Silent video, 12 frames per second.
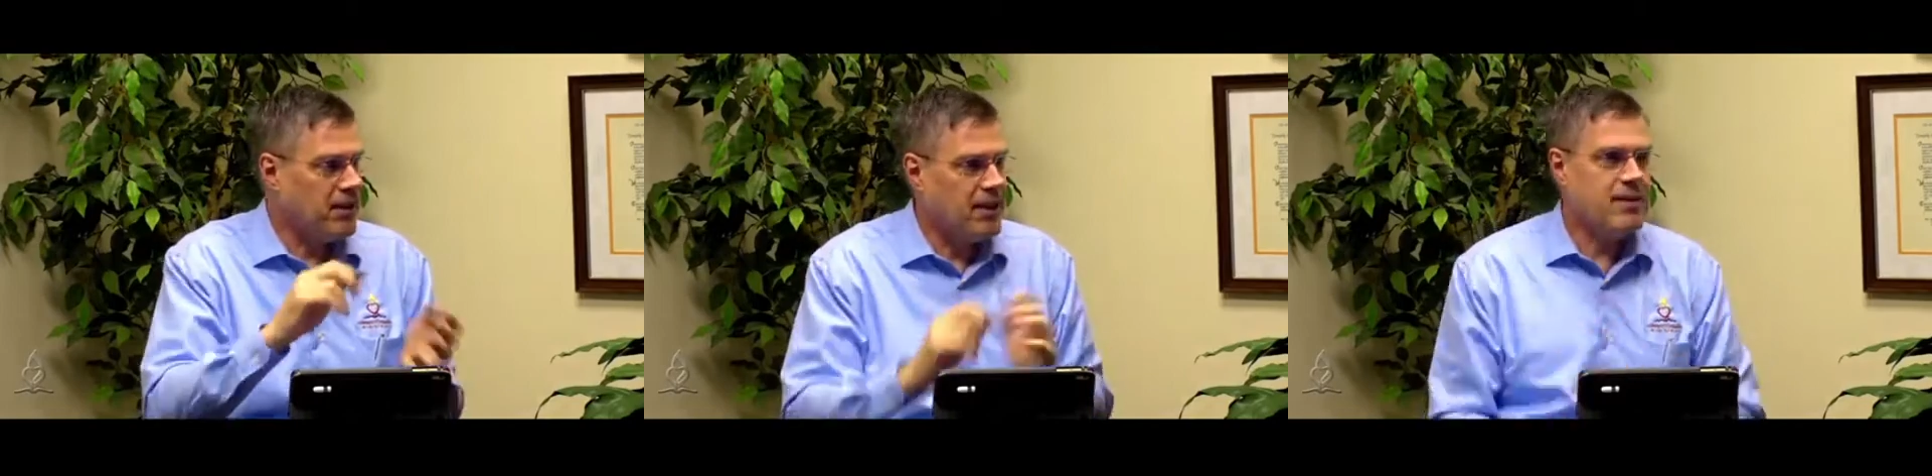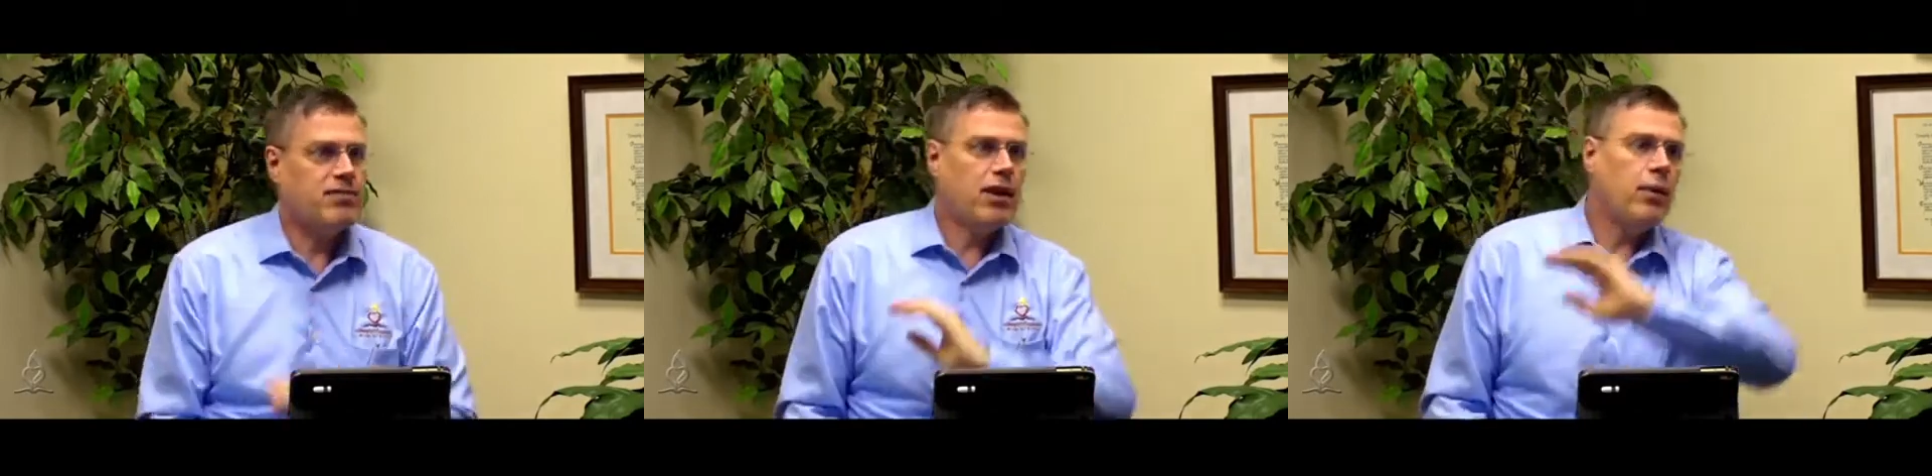
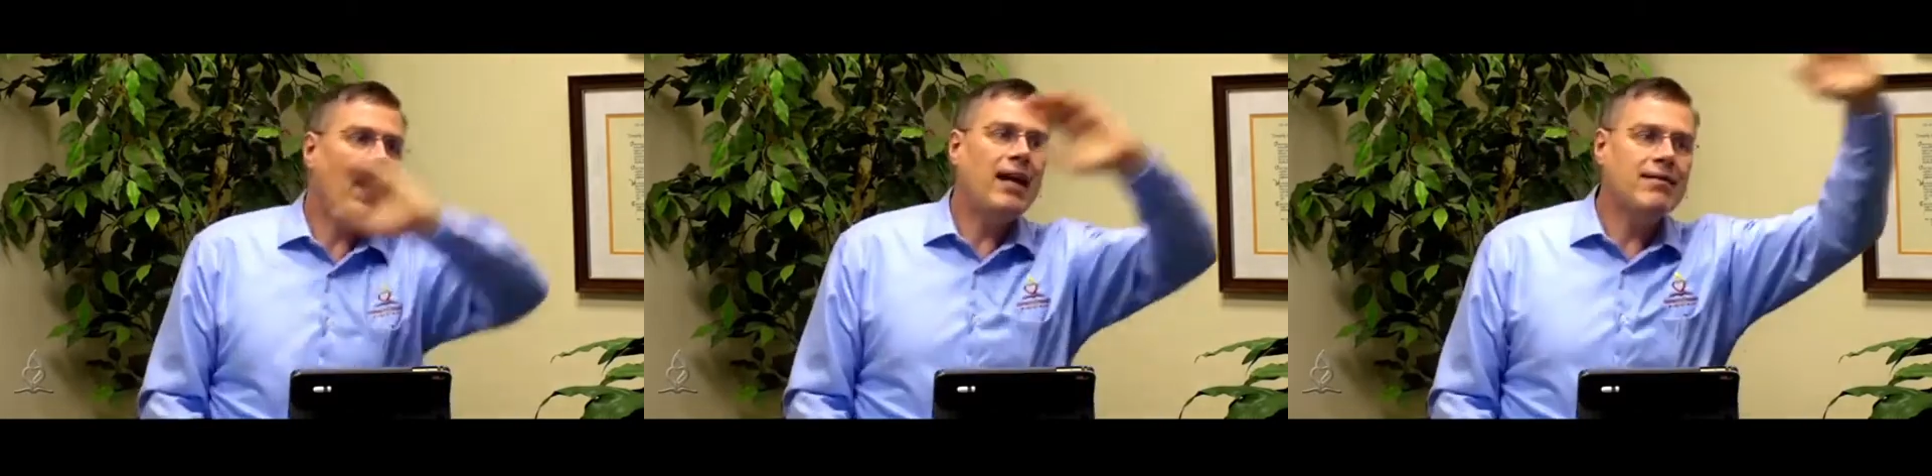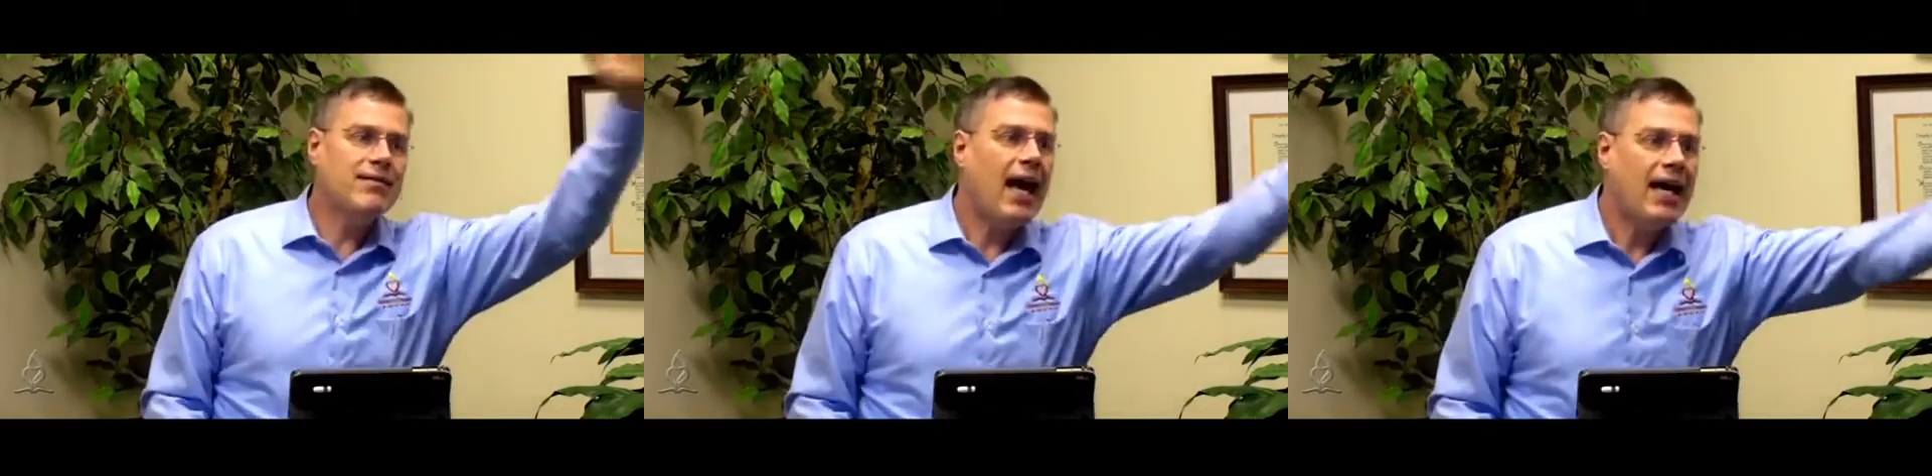things that go
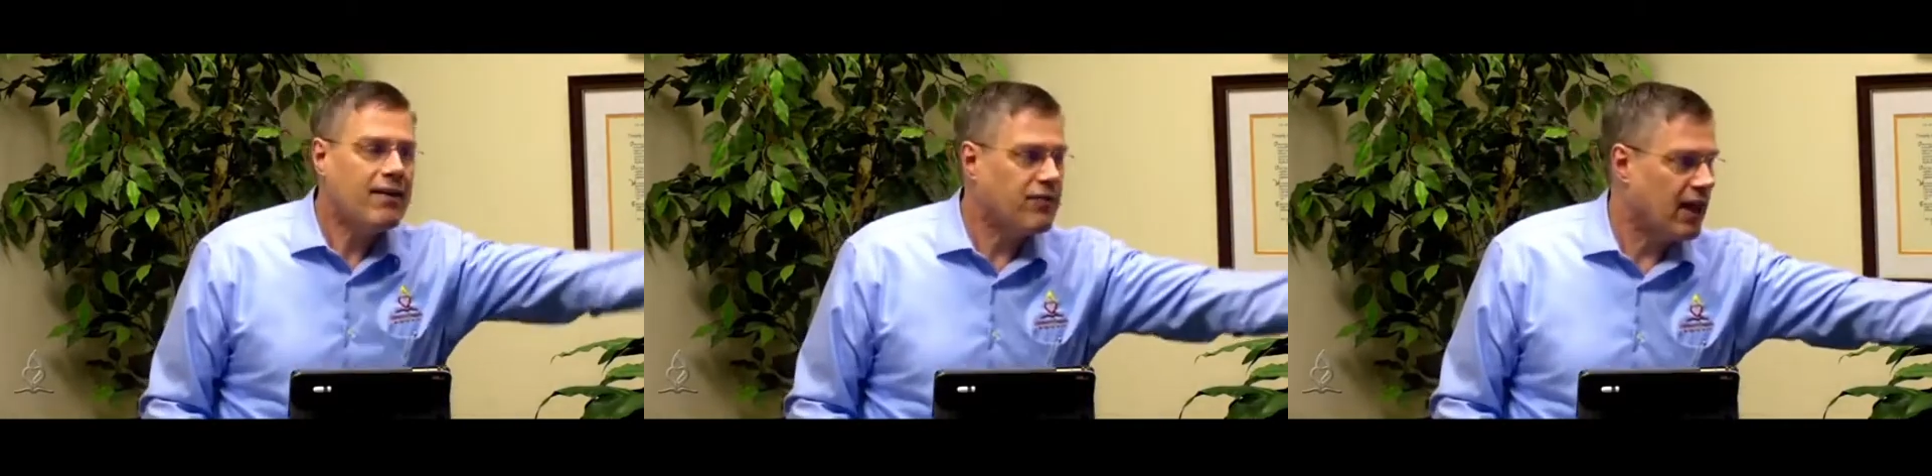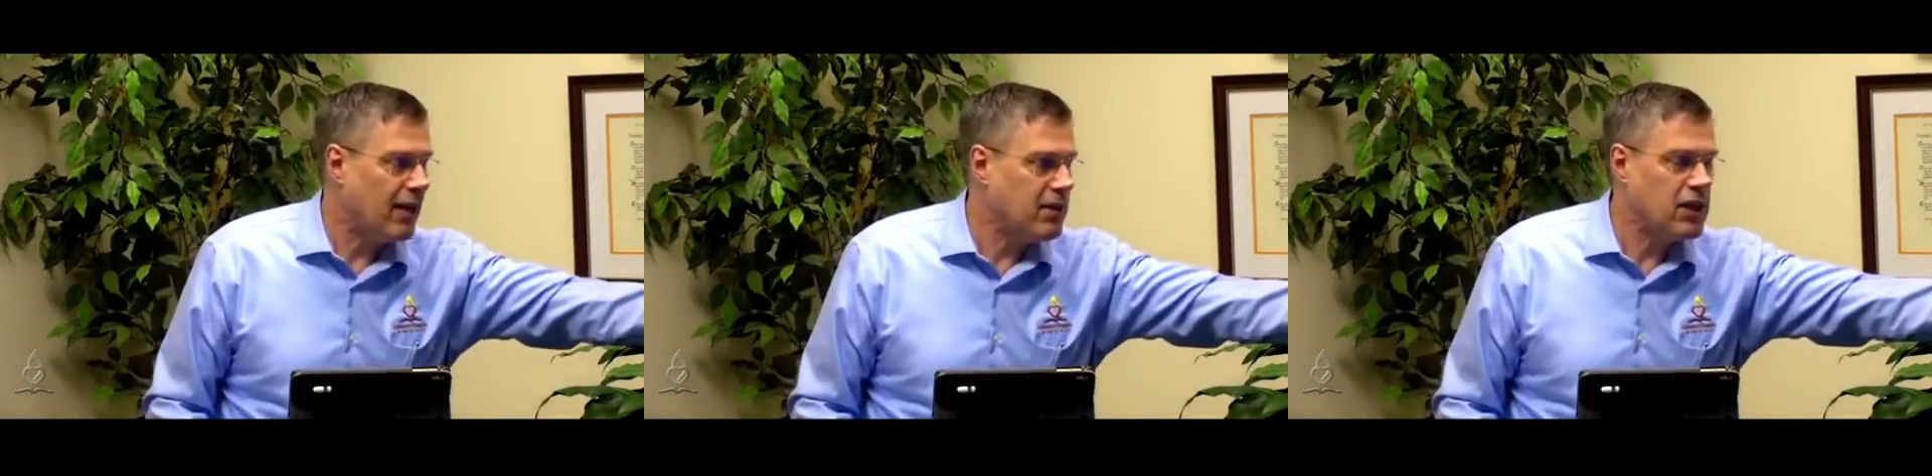outside of them,